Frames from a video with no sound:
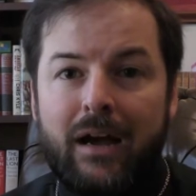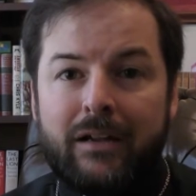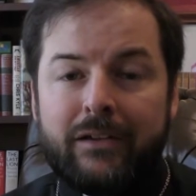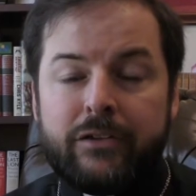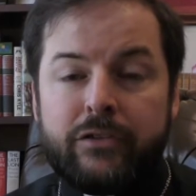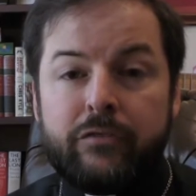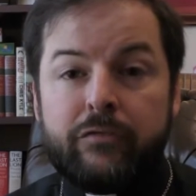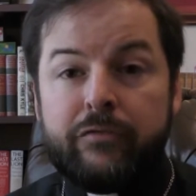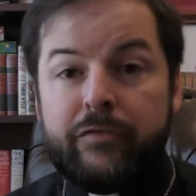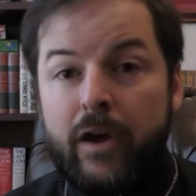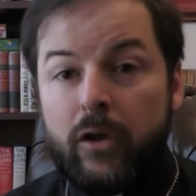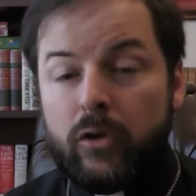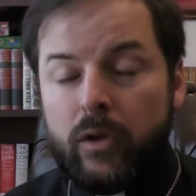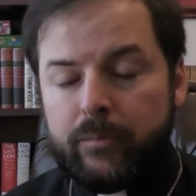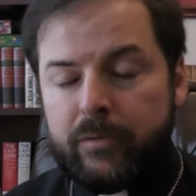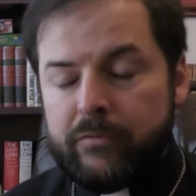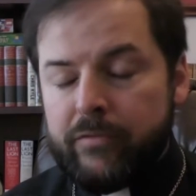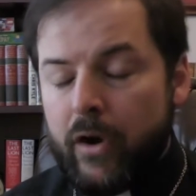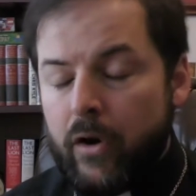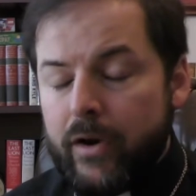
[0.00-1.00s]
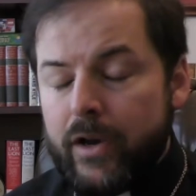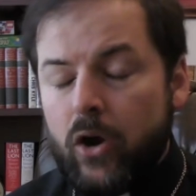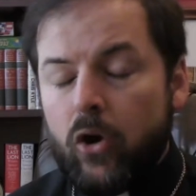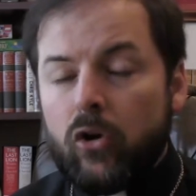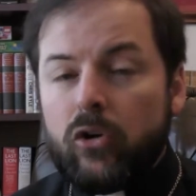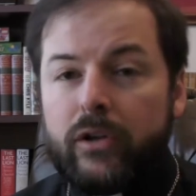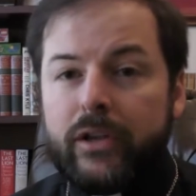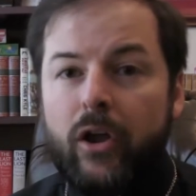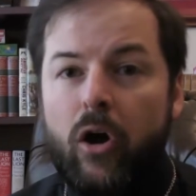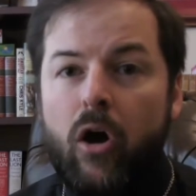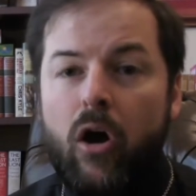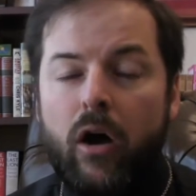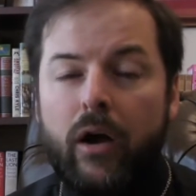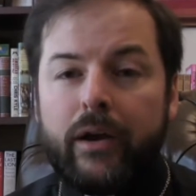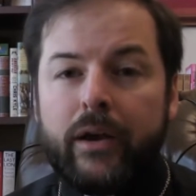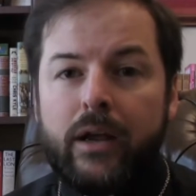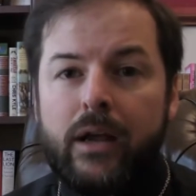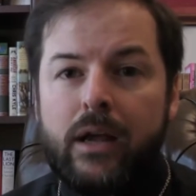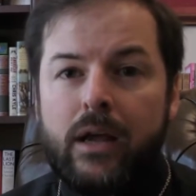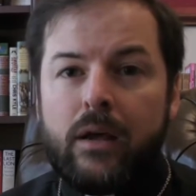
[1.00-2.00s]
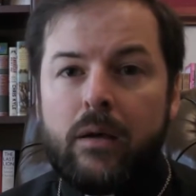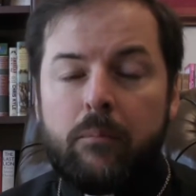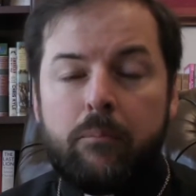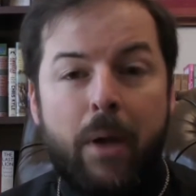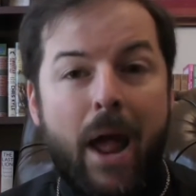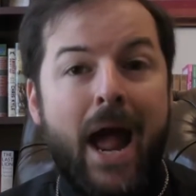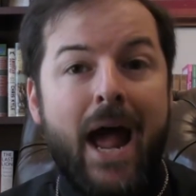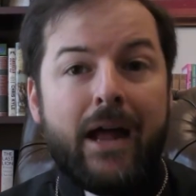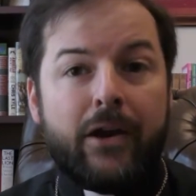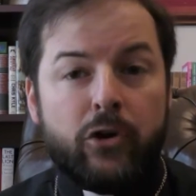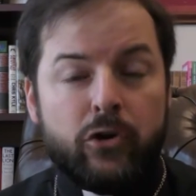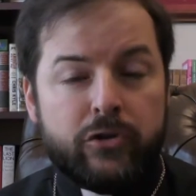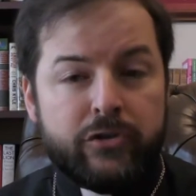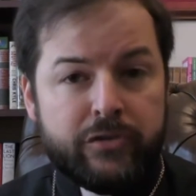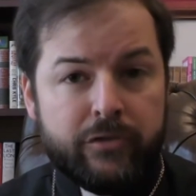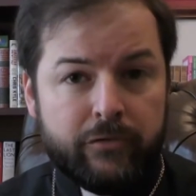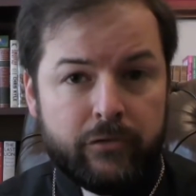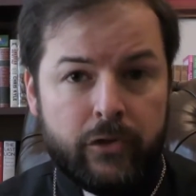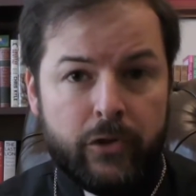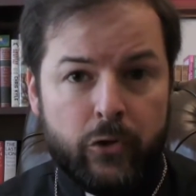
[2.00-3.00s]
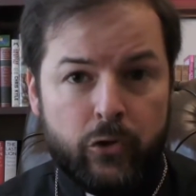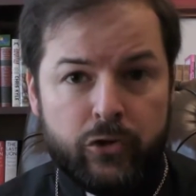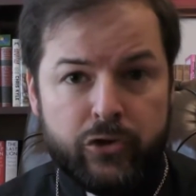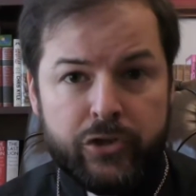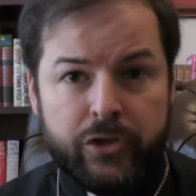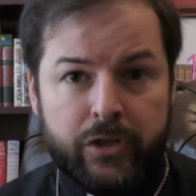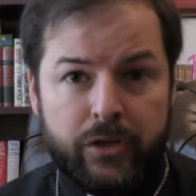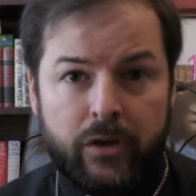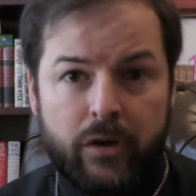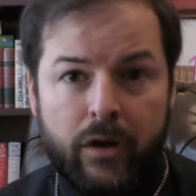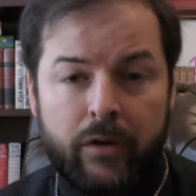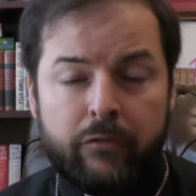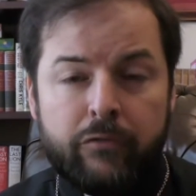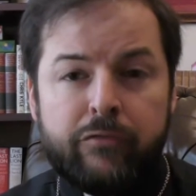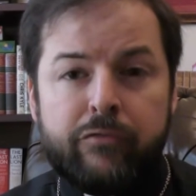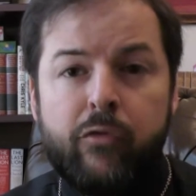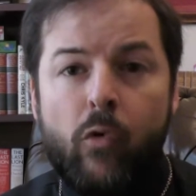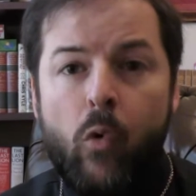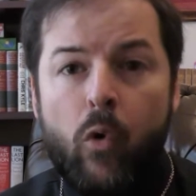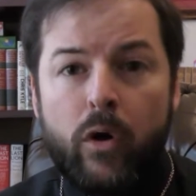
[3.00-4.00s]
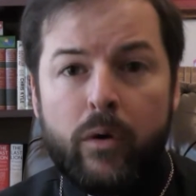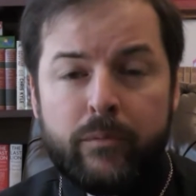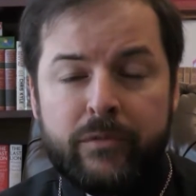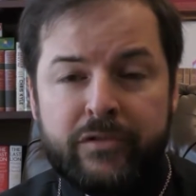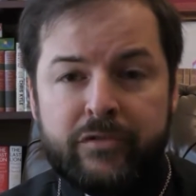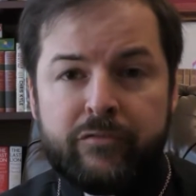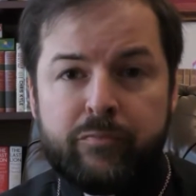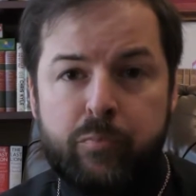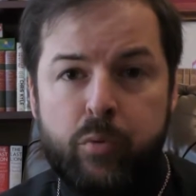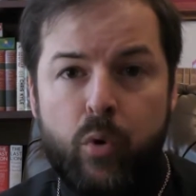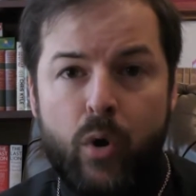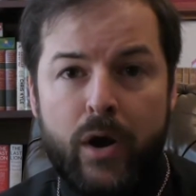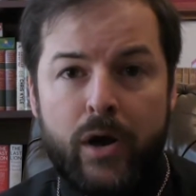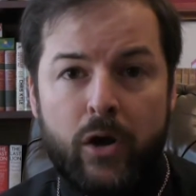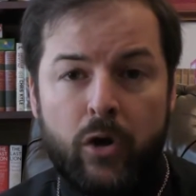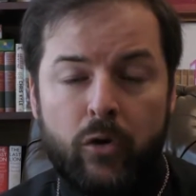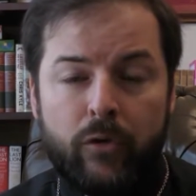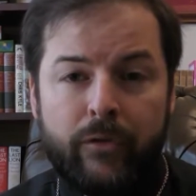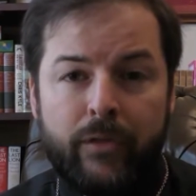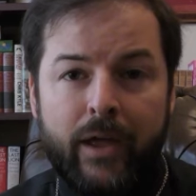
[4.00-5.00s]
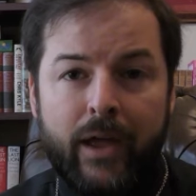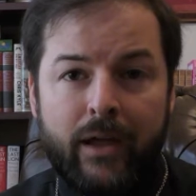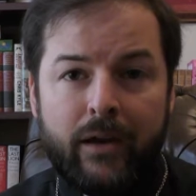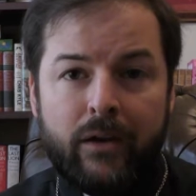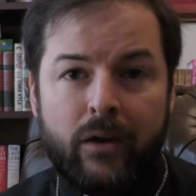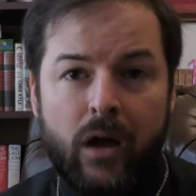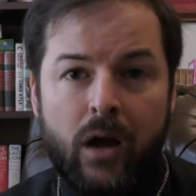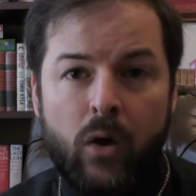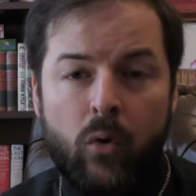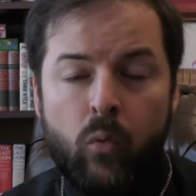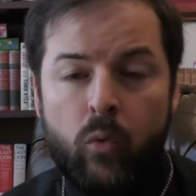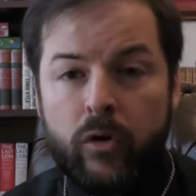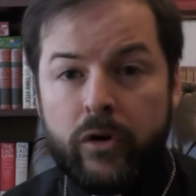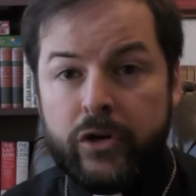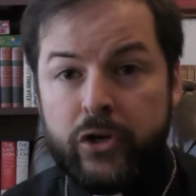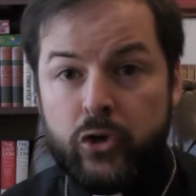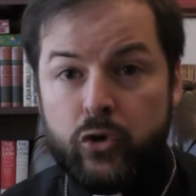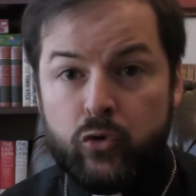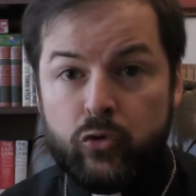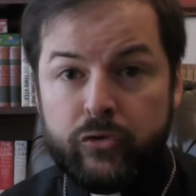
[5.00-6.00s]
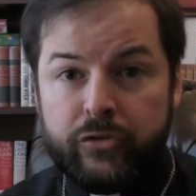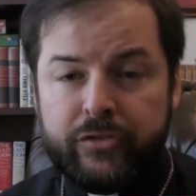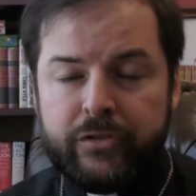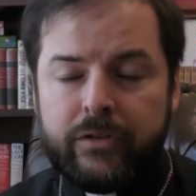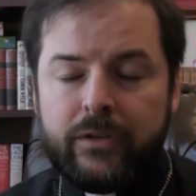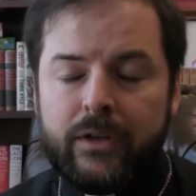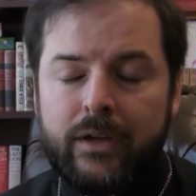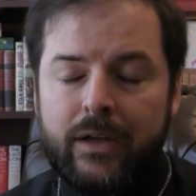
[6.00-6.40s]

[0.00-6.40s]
developed very early on patterns of liturgy and forms of prayer that were used